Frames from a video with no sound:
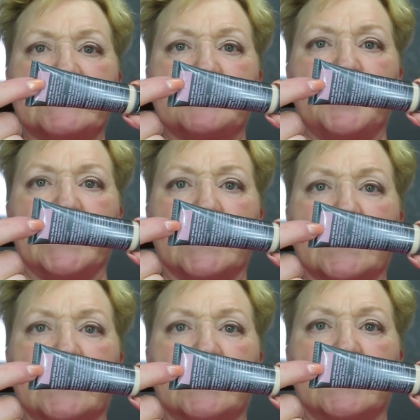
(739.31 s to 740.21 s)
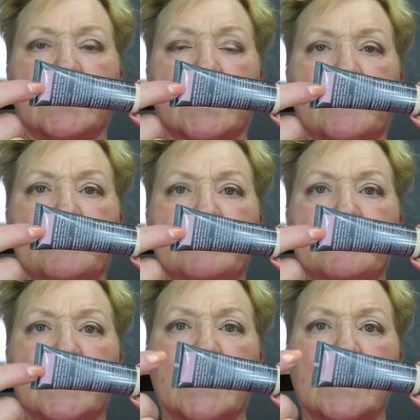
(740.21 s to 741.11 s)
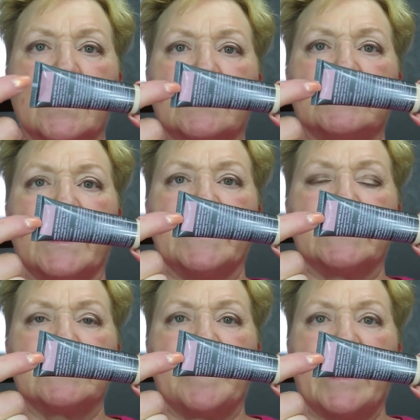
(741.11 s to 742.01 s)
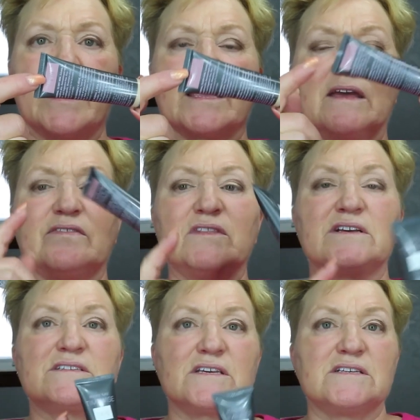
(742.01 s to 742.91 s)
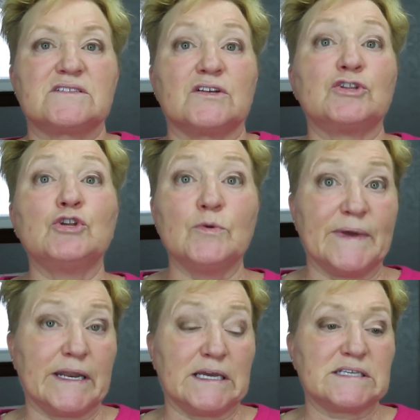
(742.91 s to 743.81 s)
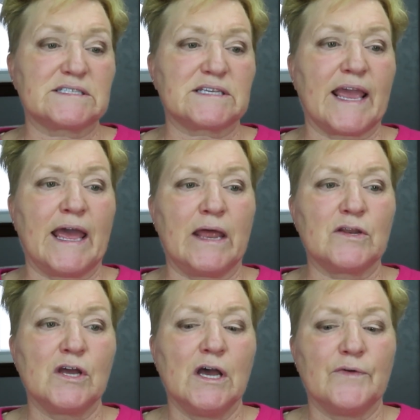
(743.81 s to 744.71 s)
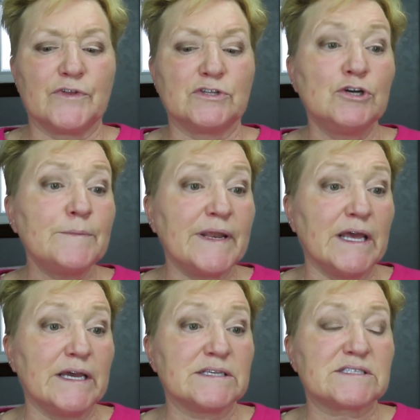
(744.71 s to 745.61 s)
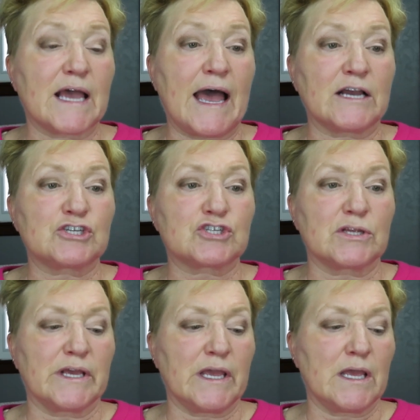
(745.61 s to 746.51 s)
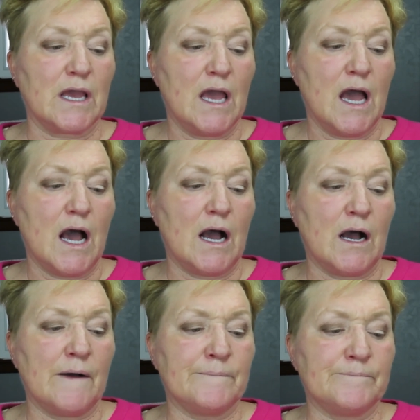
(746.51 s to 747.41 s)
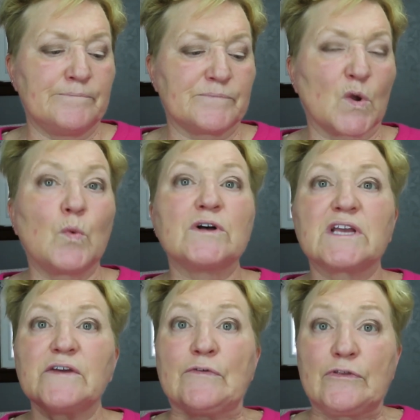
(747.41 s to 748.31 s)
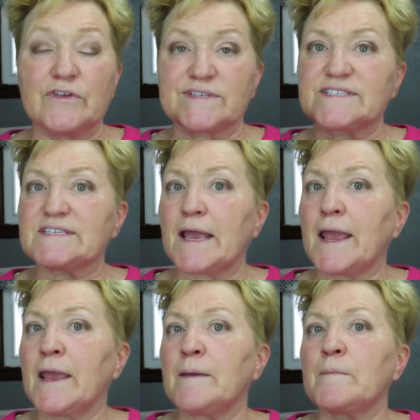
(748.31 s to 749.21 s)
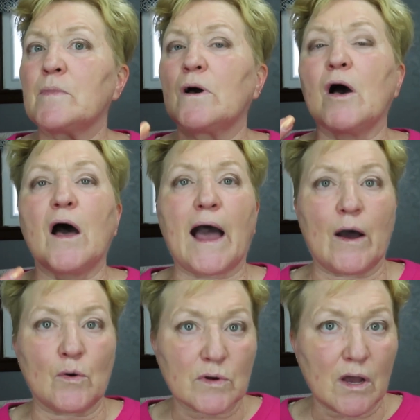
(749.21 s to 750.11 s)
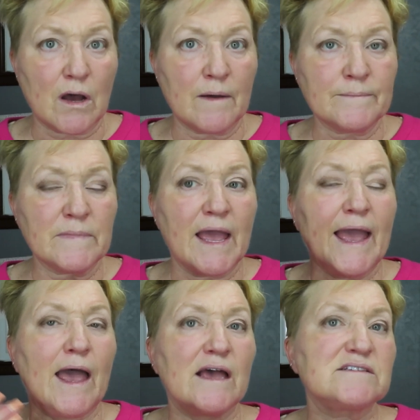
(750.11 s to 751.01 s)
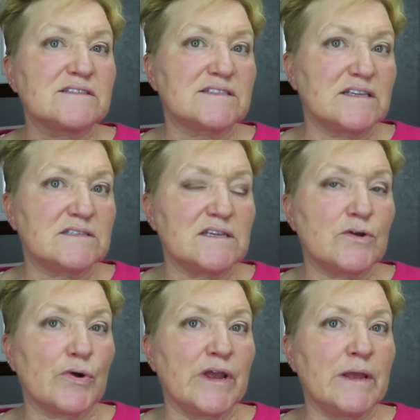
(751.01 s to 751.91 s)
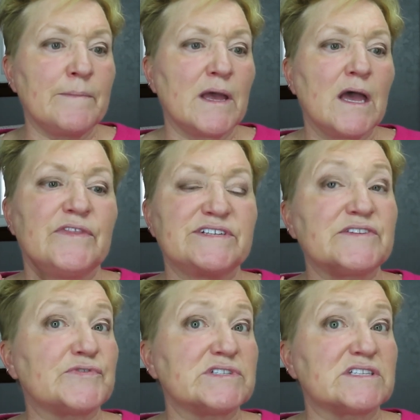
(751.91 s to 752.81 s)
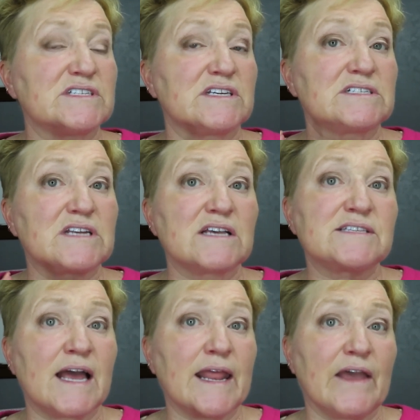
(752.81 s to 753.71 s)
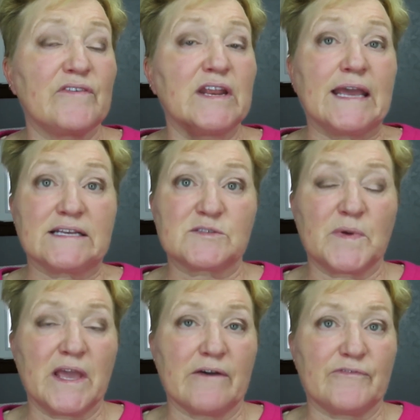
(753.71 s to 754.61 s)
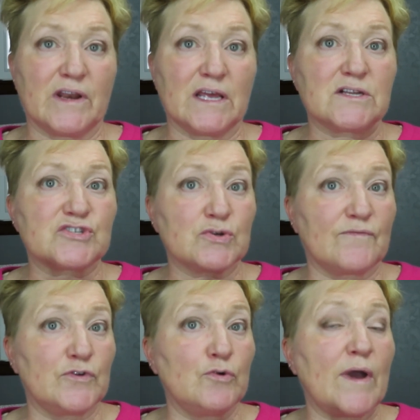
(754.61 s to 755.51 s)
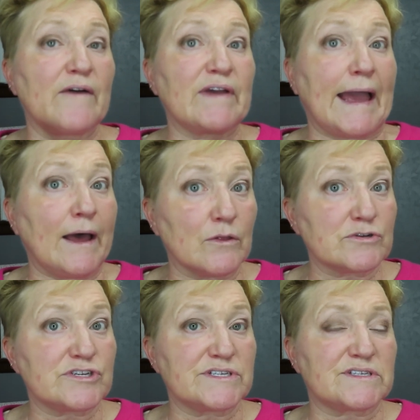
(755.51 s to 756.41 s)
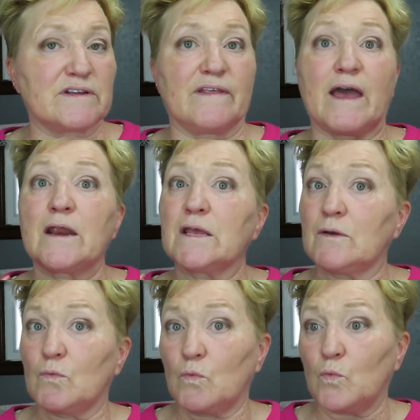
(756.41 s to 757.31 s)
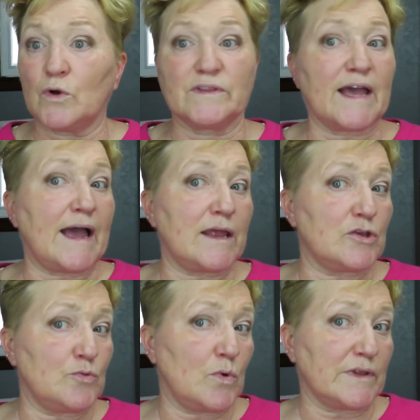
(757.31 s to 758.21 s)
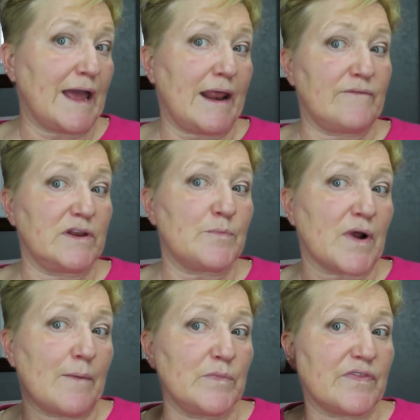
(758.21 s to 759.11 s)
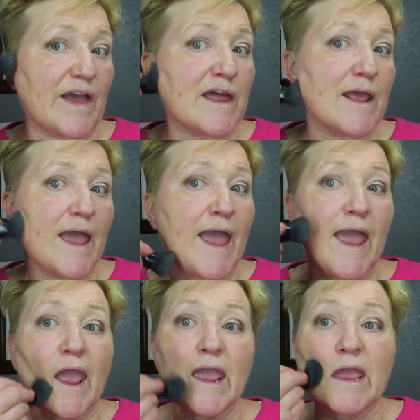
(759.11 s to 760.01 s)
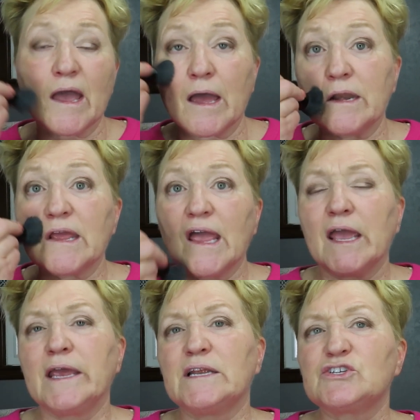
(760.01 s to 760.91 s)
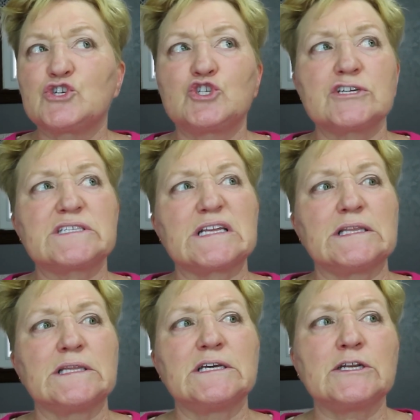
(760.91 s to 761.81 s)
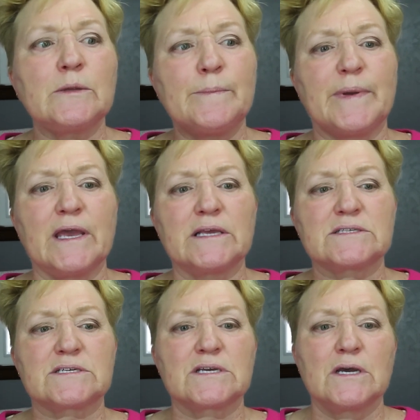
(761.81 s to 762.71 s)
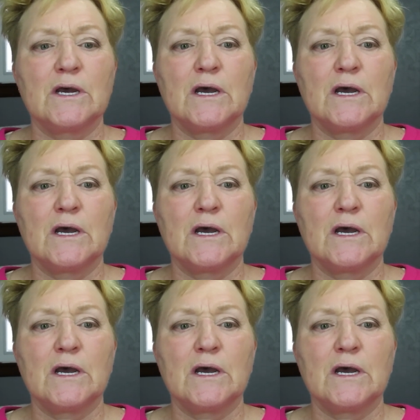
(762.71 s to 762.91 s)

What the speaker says: it has a pink line on the back, and this is the Luminous. And the Luminous actually will give you the same outcome as the CC cream. The difference is it does not have any SPF in it. So if you have allergies to that, you will not have any problem with that. And it is just a little bit